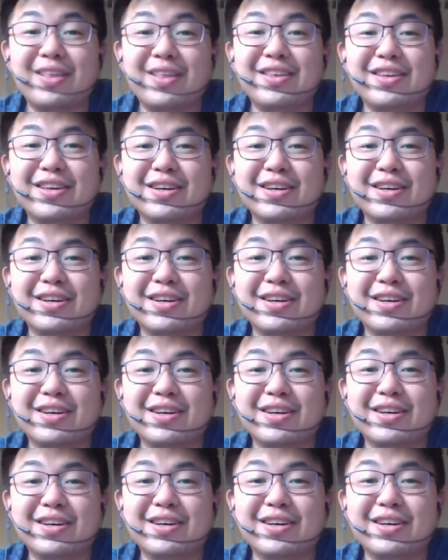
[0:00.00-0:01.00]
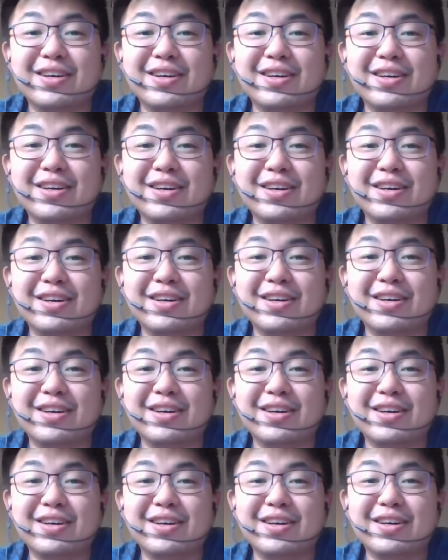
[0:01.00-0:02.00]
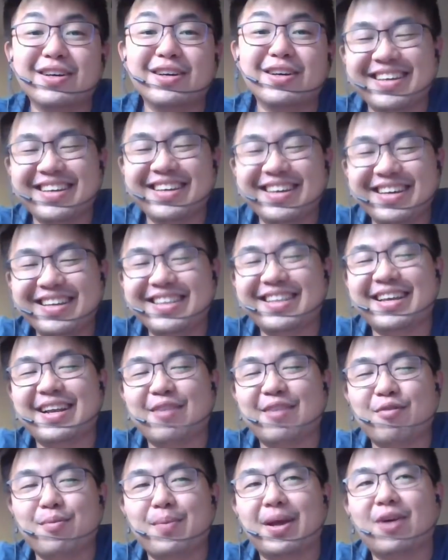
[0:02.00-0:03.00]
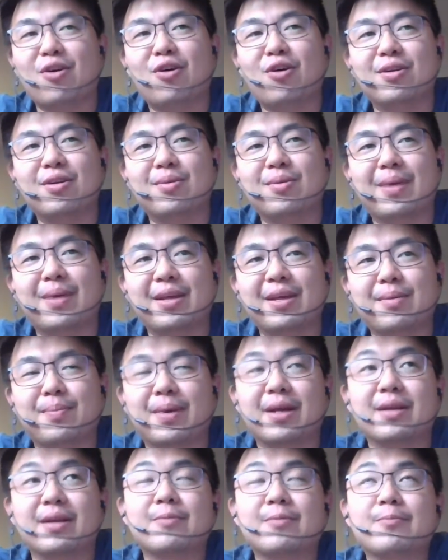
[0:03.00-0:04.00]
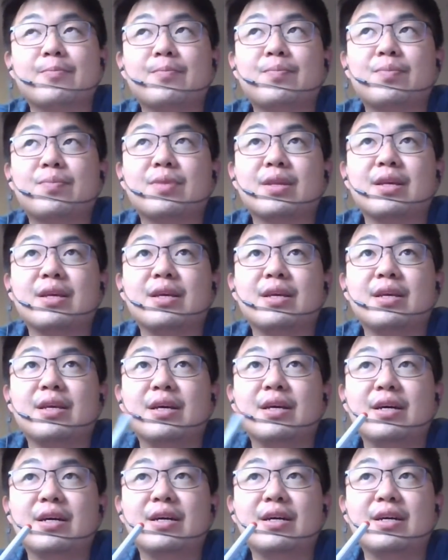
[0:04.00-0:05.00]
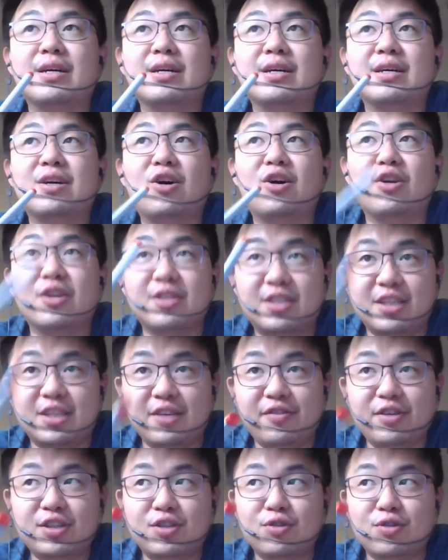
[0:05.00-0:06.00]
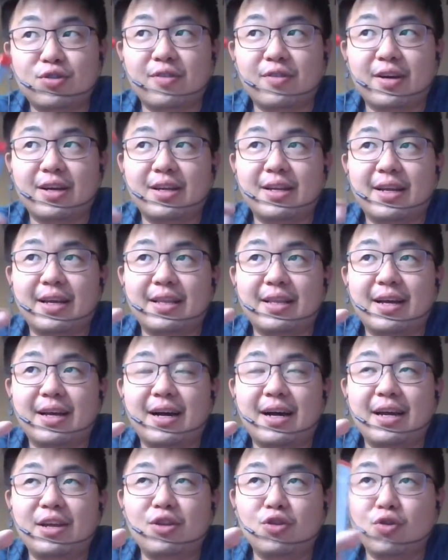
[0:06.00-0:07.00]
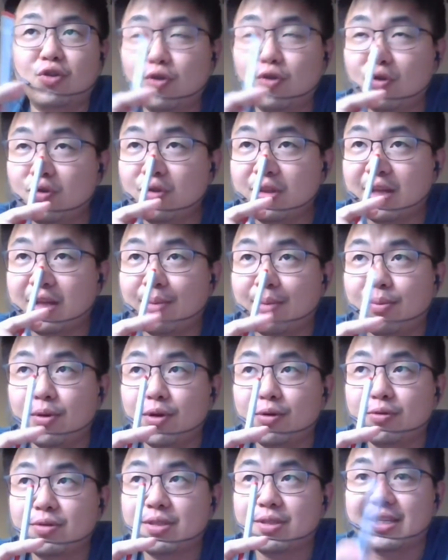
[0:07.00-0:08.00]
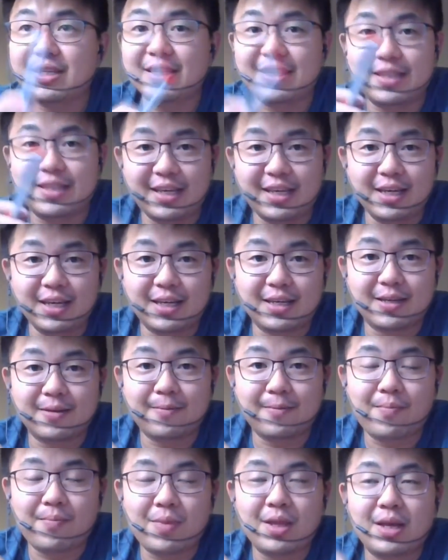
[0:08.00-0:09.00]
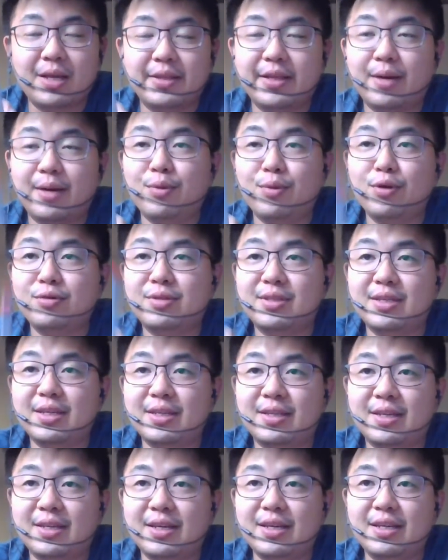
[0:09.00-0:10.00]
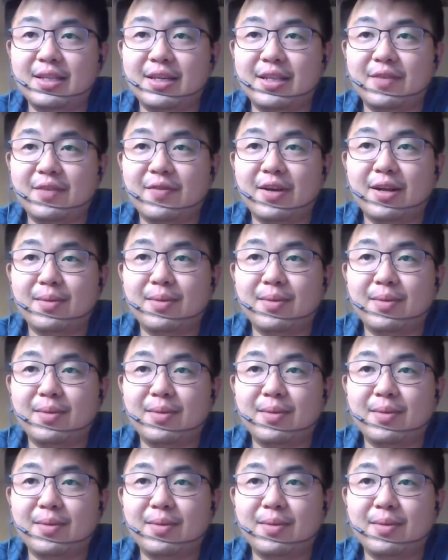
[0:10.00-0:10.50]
take 1 year, then I will make all the money. But on a serious note, right? Like I know WCT, the developer,